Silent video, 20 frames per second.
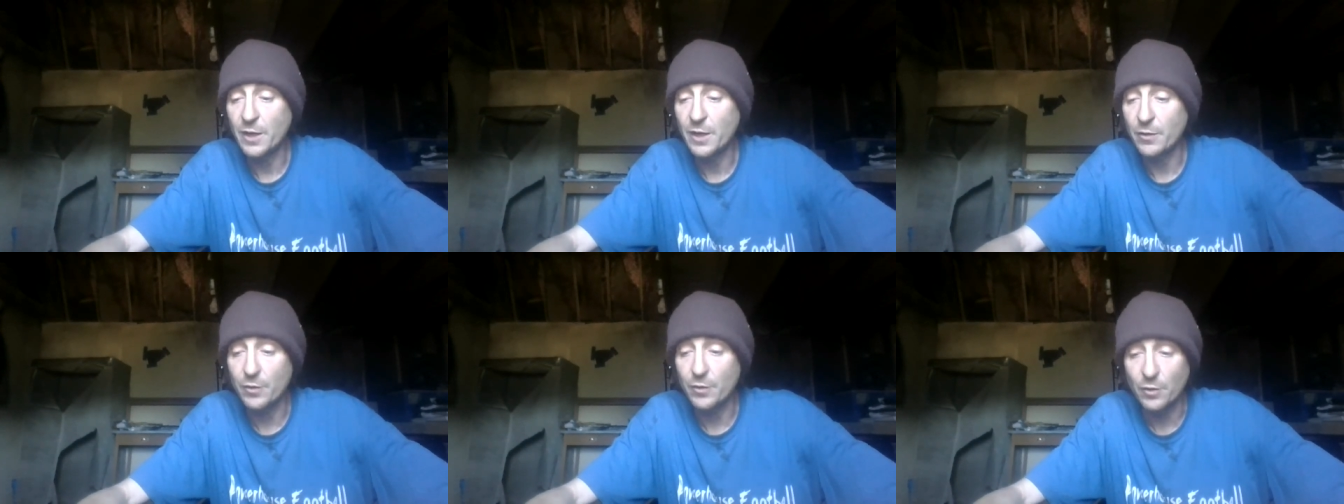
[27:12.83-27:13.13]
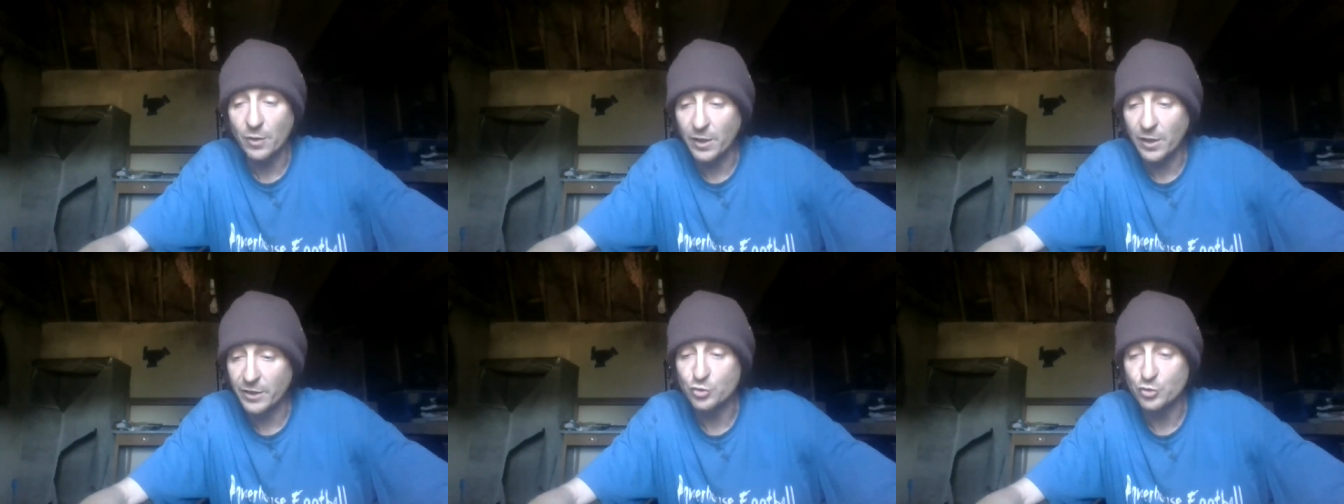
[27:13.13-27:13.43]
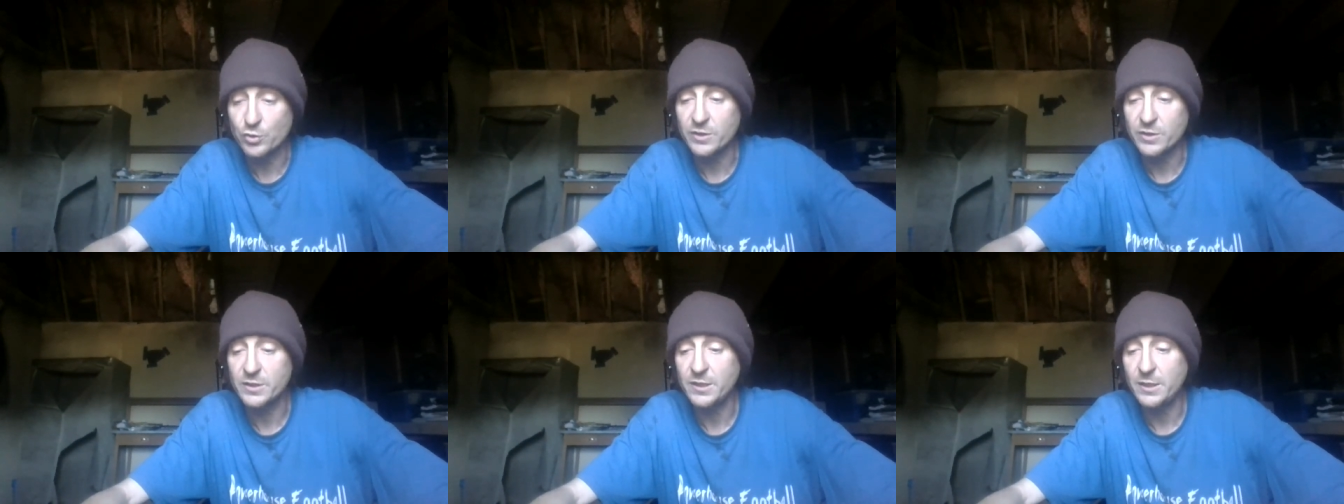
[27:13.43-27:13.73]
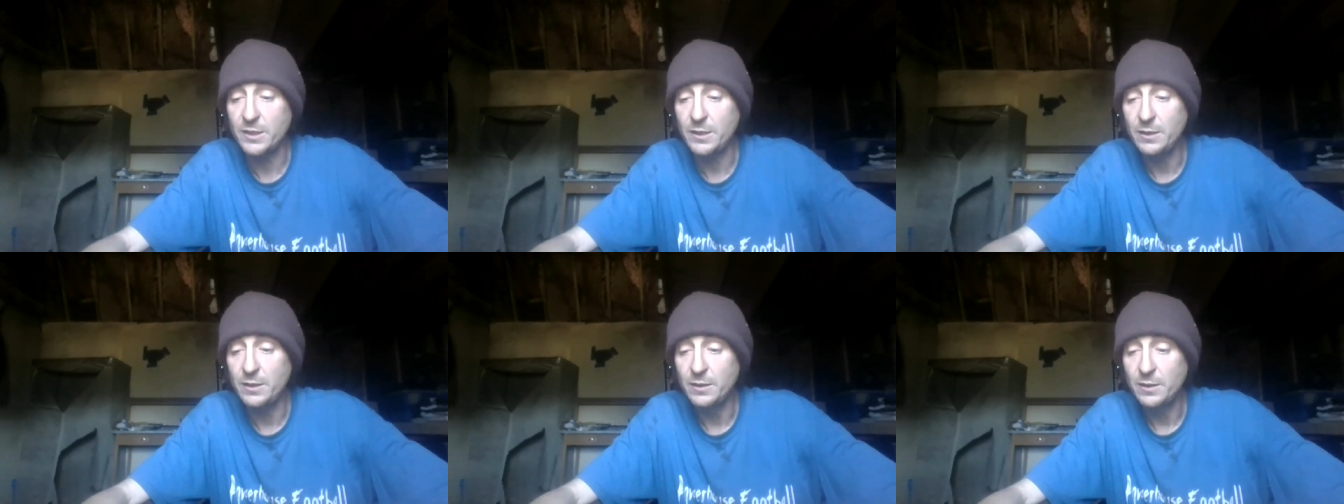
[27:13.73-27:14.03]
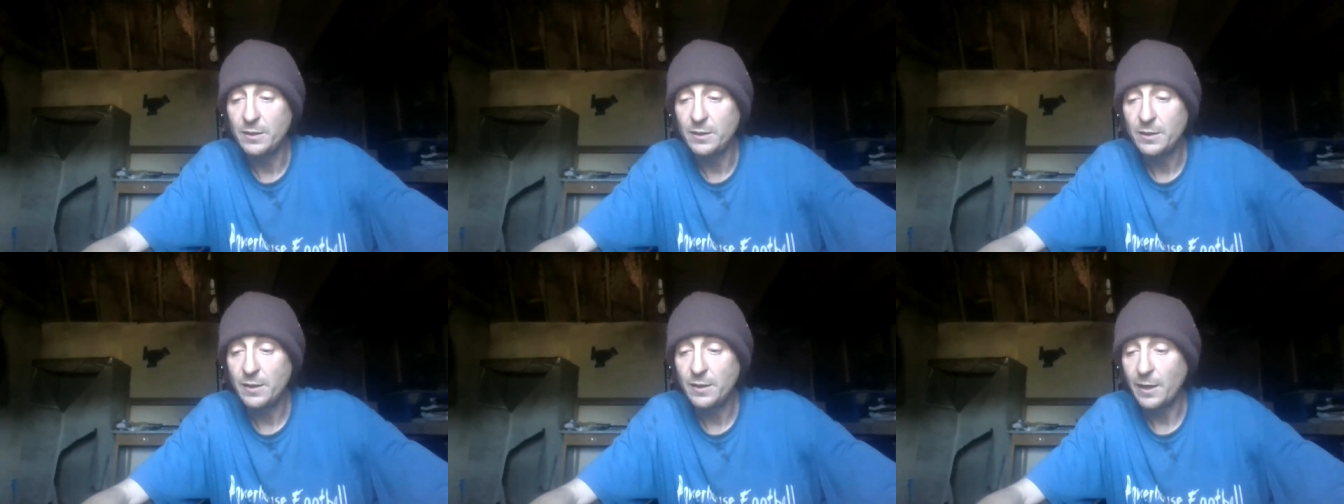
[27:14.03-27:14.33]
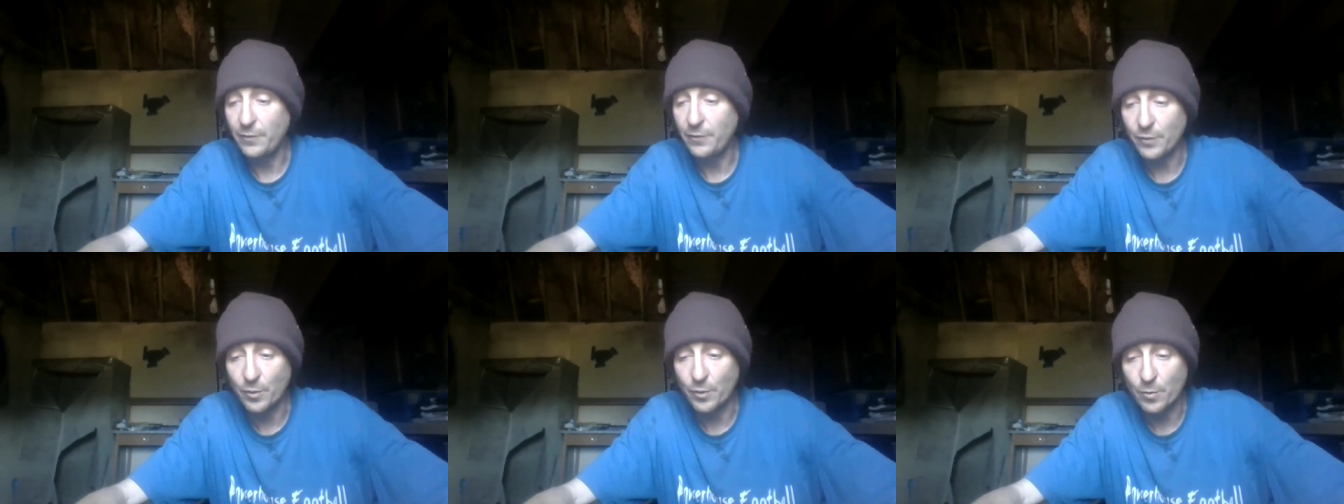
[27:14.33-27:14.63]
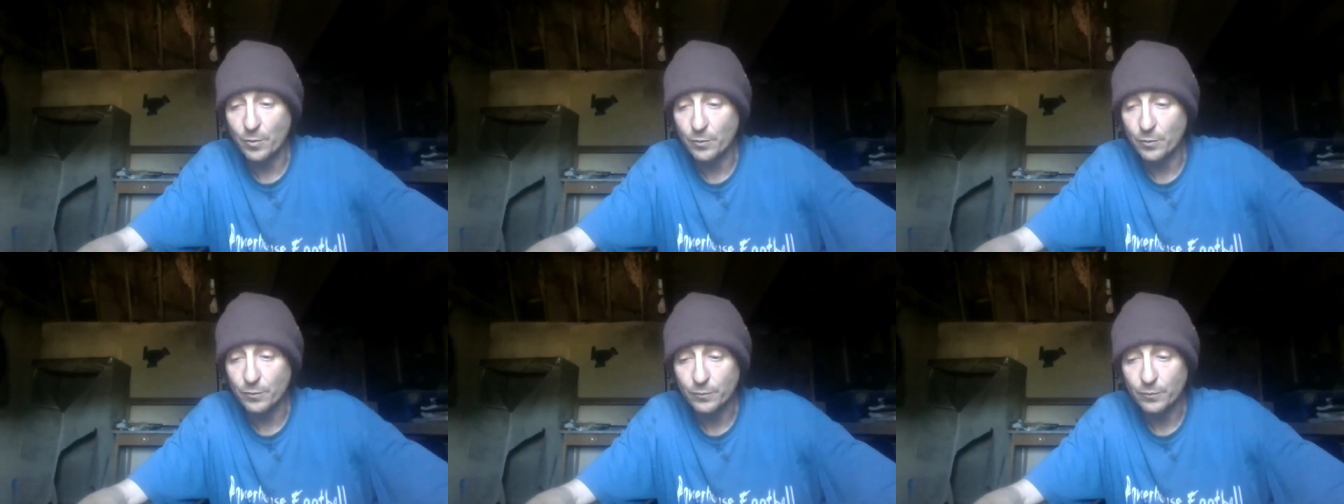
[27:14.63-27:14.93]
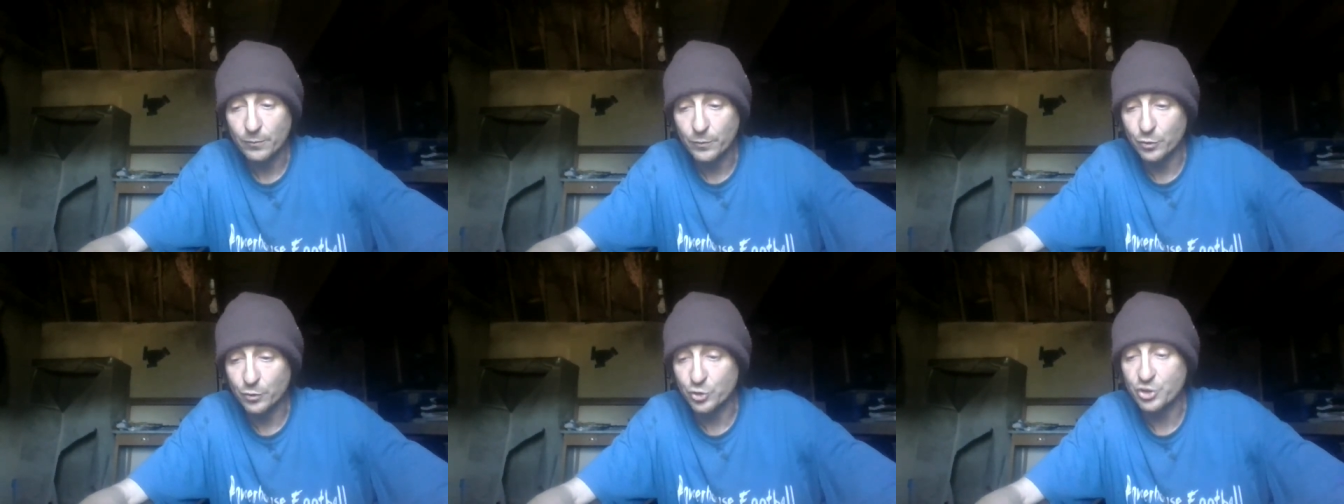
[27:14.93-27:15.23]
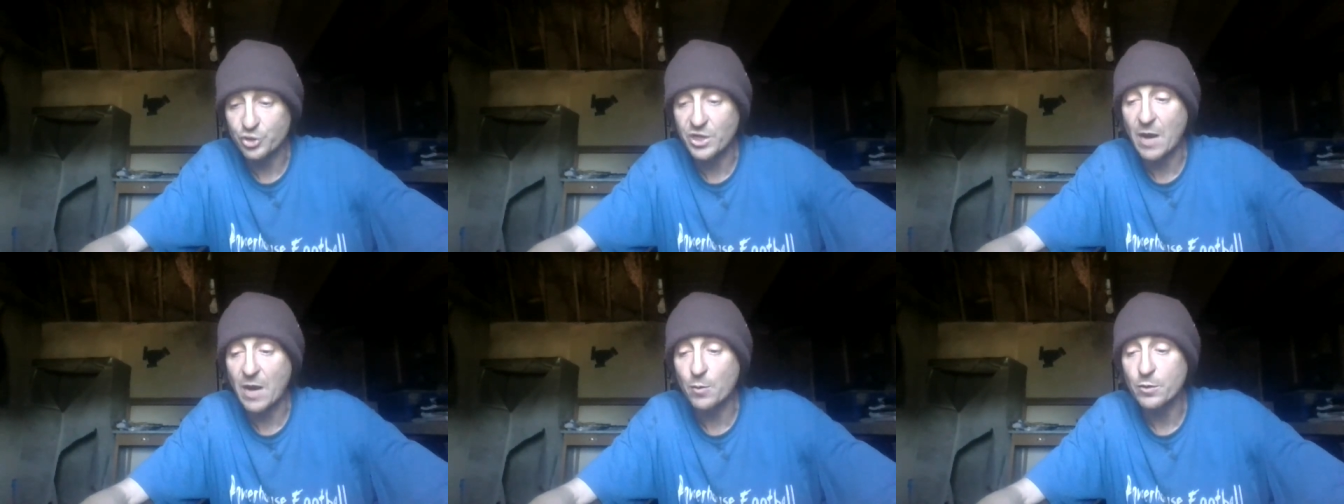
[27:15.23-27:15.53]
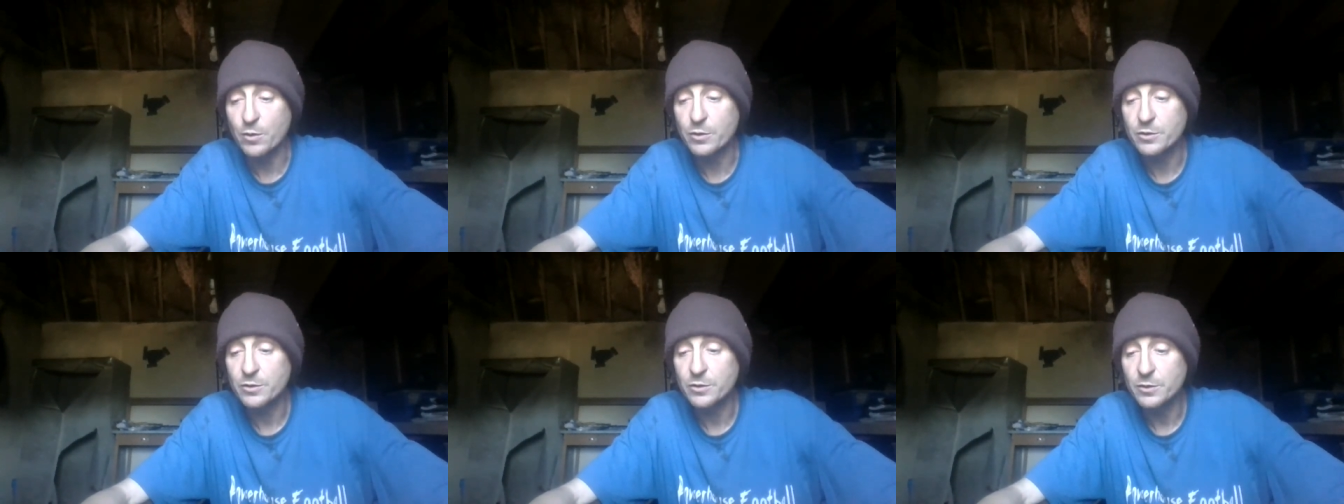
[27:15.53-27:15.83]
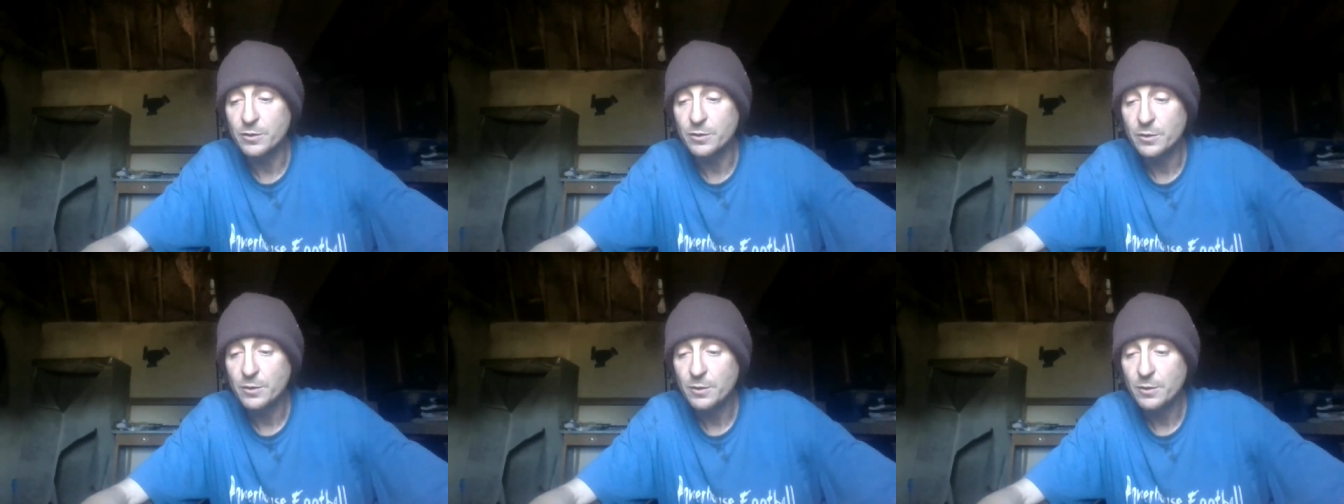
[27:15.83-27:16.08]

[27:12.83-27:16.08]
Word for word: and their electricity and their their showers,